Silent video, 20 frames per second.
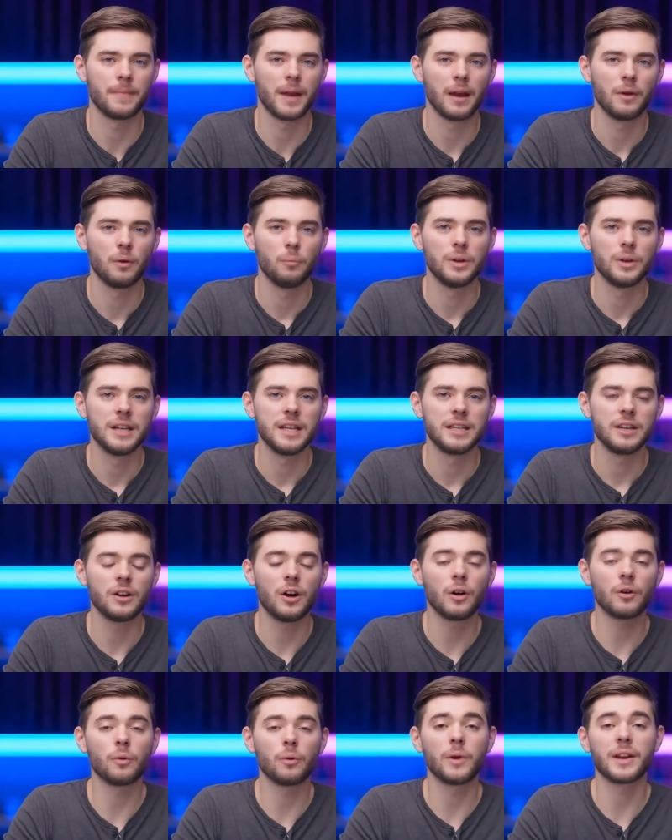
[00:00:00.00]
And we did it
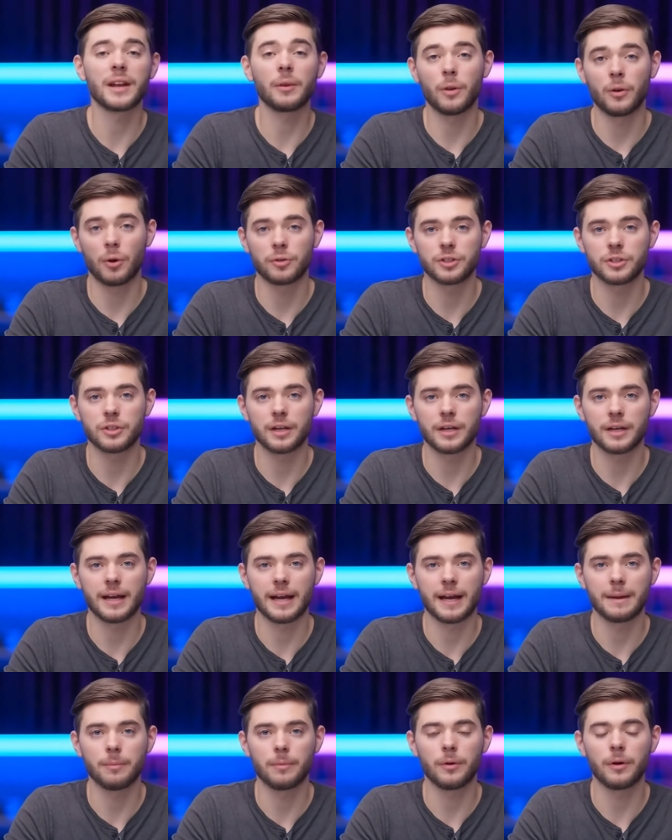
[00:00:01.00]
all without touching a
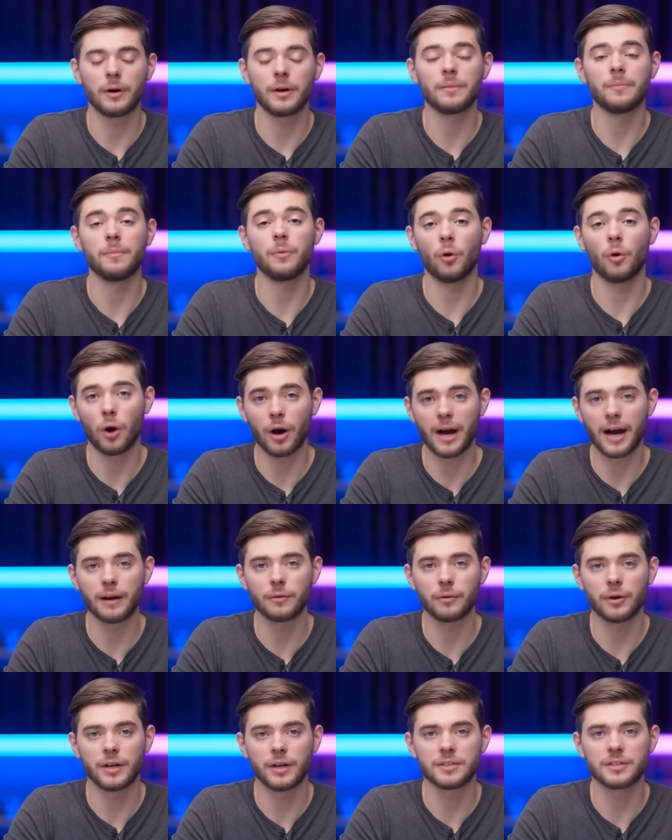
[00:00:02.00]
camera or
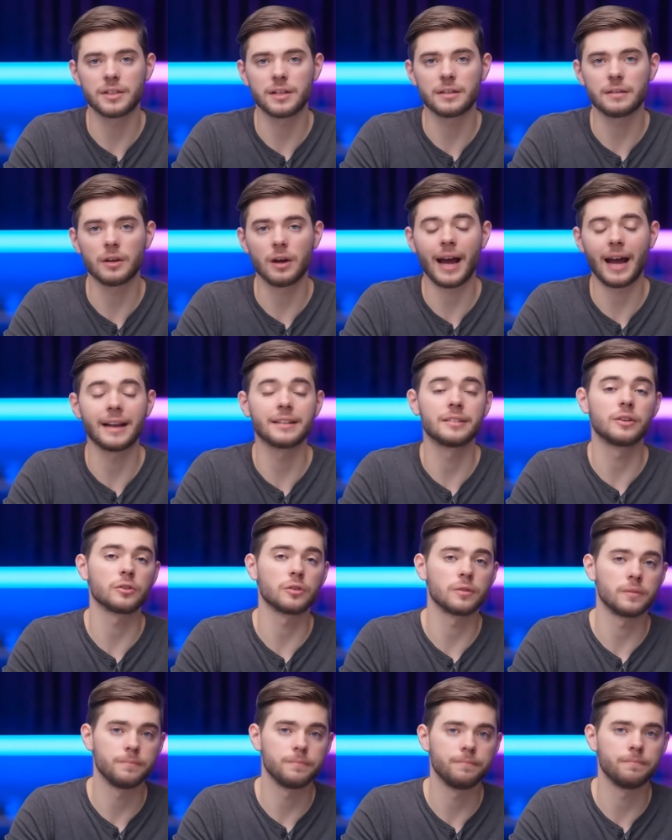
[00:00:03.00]
hiring a single actor.